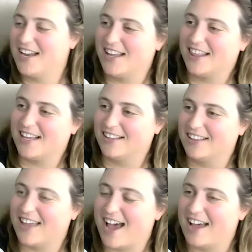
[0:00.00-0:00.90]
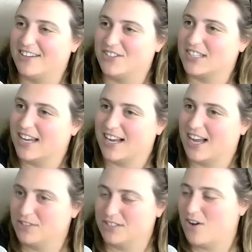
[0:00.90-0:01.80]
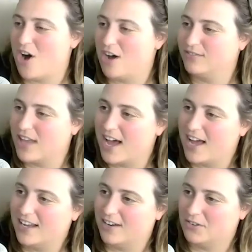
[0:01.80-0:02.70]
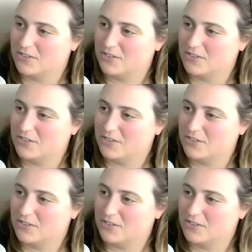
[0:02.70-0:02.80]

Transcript: And I think that just like I was in awe of that, and it